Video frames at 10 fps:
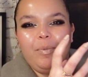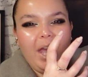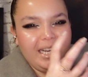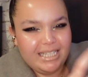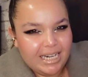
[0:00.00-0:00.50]

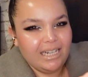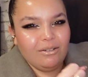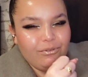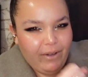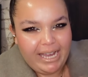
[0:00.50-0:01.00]
I
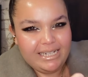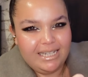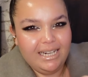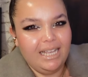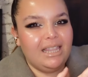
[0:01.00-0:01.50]
didn't find
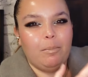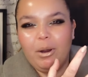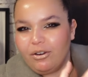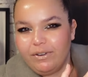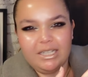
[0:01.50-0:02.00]
it in the
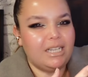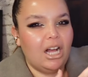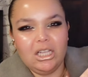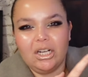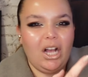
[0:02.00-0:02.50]
perfect
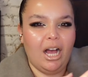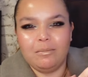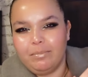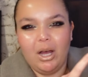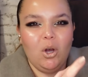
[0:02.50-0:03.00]
color
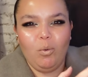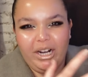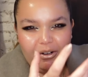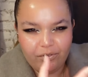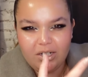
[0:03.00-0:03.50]
combo when
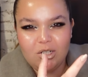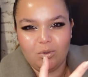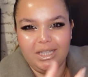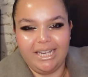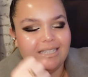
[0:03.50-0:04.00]
it first
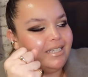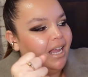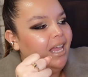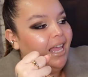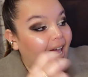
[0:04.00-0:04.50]
released,
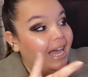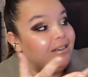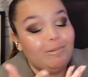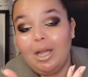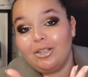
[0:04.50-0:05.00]

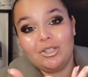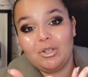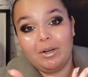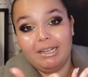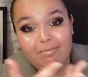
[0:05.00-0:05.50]
and long
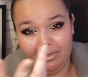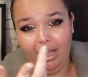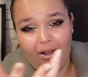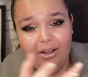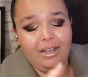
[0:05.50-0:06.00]
story
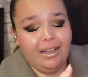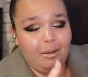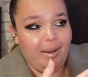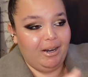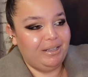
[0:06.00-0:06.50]
long,
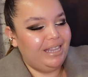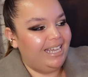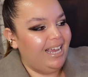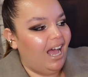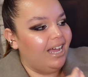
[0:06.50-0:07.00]

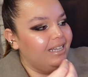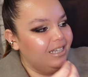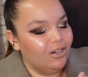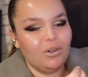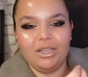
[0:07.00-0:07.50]
apparently, I
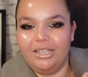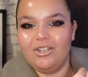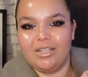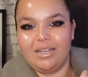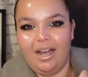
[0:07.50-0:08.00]
literally
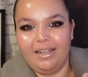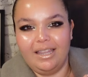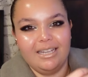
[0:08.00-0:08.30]
just got